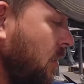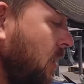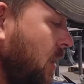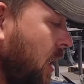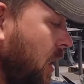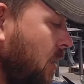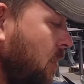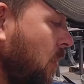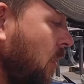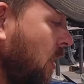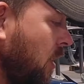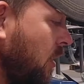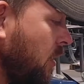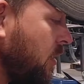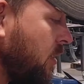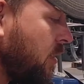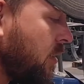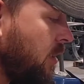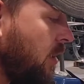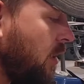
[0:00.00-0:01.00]
cakewalk.
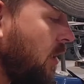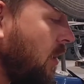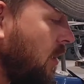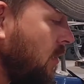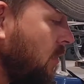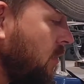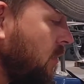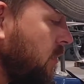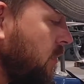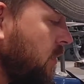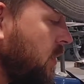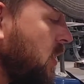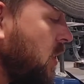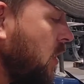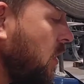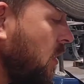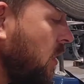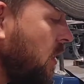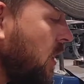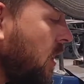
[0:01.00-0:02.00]

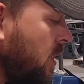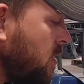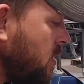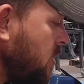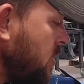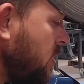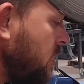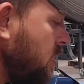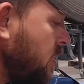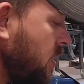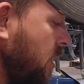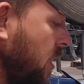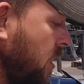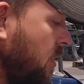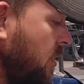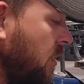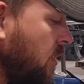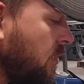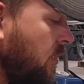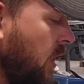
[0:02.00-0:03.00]
So and this is the
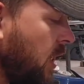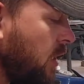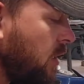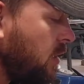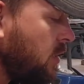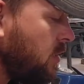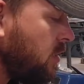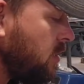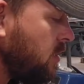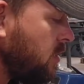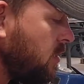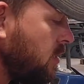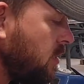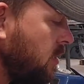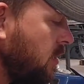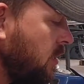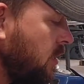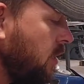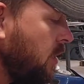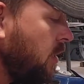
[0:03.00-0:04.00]
other advantage is
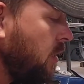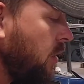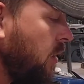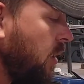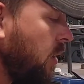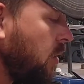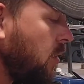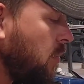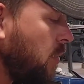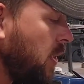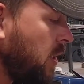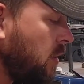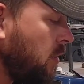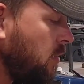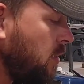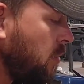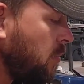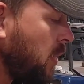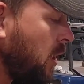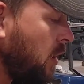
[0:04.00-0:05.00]
you know, being able
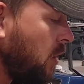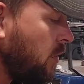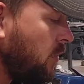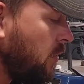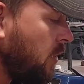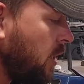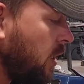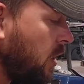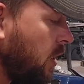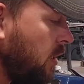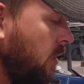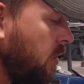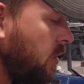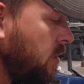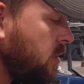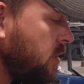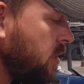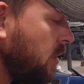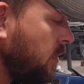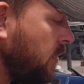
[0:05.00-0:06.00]
to modify the
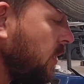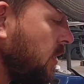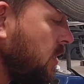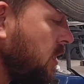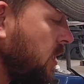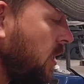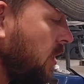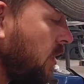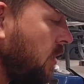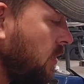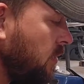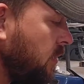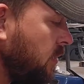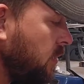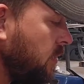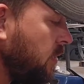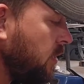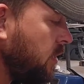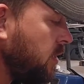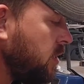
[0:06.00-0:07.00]
stuff yourself
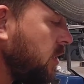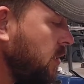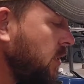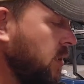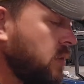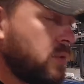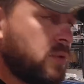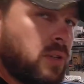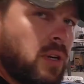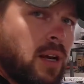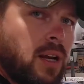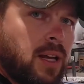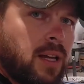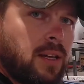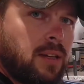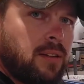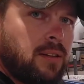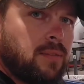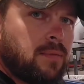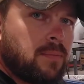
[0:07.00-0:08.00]
is you can try
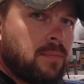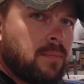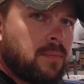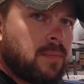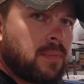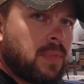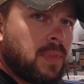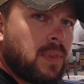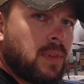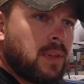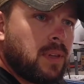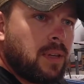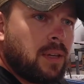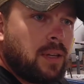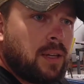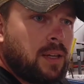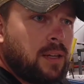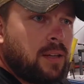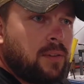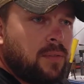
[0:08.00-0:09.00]
it,
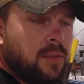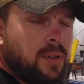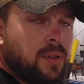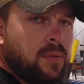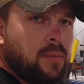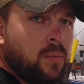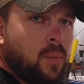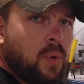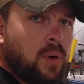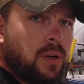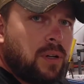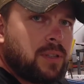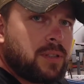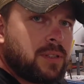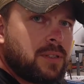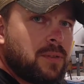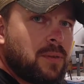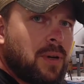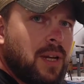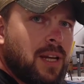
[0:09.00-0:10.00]
and if it works,
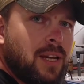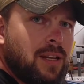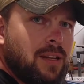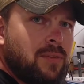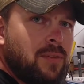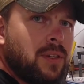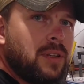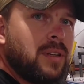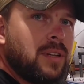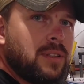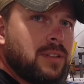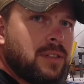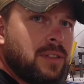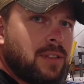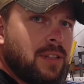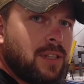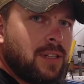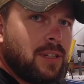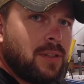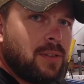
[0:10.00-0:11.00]
great. If it doesn't, then